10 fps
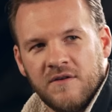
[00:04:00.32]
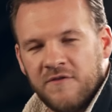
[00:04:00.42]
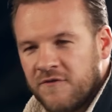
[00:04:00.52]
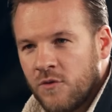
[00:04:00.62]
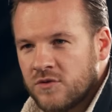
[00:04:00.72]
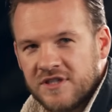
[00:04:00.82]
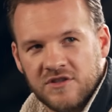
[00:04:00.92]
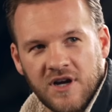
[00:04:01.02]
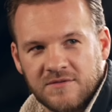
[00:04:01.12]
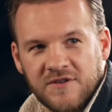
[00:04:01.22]
40
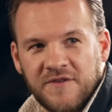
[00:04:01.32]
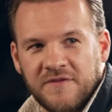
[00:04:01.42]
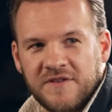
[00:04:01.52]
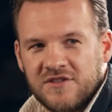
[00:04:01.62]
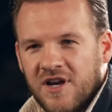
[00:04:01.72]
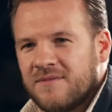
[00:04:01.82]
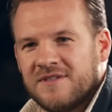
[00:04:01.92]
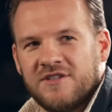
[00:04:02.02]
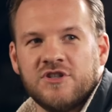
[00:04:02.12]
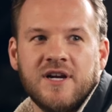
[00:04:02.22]
times or 50 times
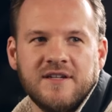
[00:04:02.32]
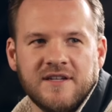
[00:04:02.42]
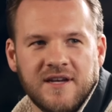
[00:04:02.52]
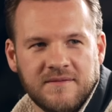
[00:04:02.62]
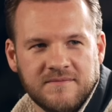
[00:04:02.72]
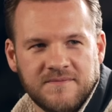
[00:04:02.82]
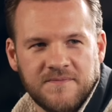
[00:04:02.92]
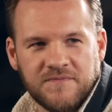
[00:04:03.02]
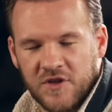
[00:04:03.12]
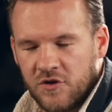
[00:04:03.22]
in a training camp,
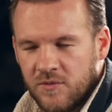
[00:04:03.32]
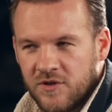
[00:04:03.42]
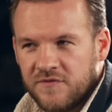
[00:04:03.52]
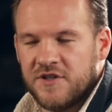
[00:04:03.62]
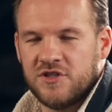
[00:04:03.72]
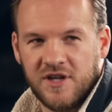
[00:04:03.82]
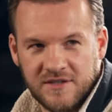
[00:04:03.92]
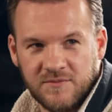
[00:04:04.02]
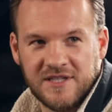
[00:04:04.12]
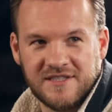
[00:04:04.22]
and almost
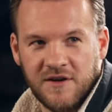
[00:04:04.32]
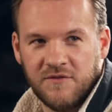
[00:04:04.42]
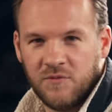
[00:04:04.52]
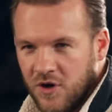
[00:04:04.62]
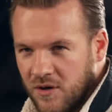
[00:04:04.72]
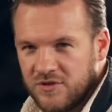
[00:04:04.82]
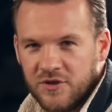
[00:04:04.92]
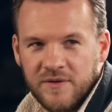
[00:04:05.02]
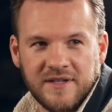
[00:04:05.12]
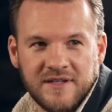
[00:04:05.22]
visualise myself what I would
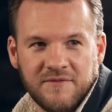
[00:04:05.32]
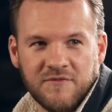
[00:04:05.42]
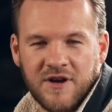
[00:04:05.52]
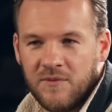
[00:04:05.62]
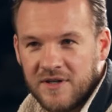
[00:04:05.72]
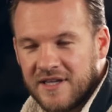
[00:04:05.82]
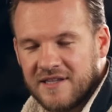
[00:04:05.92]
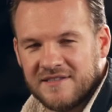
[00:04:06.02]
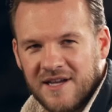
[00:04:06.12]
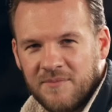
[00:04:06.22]
do in round one
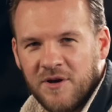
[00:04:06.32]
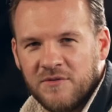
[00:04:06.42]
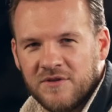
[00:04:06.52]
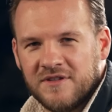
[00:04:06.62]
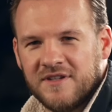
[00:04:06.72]
against that opponent.